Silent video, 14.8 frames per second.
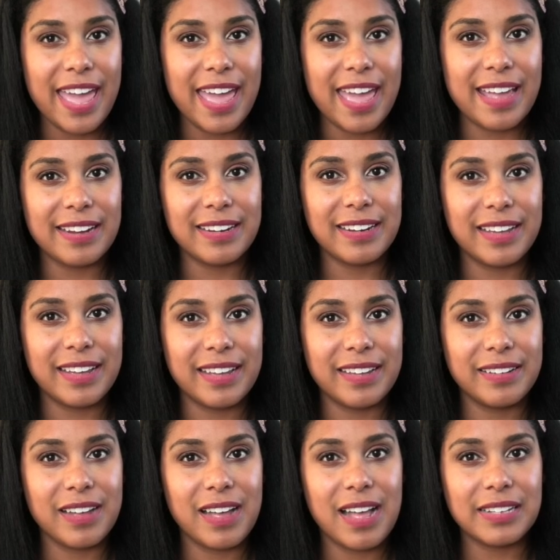and uh,
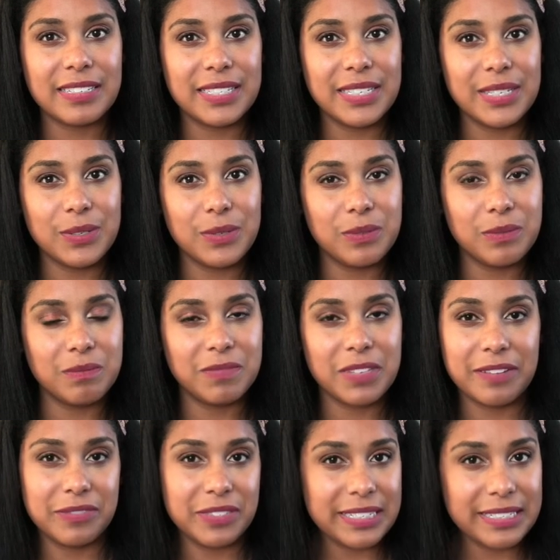I'll see you
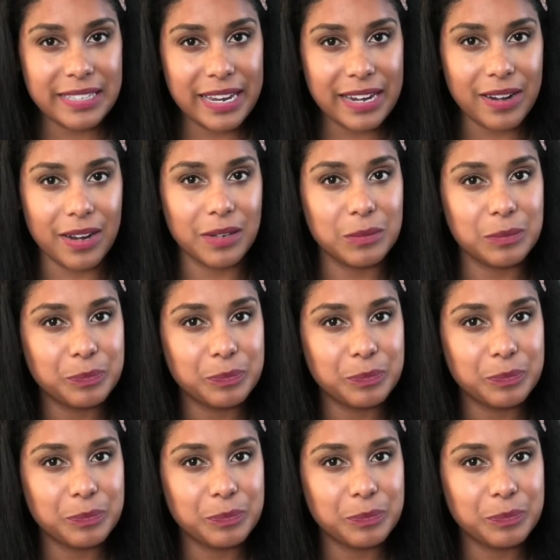lovelies later.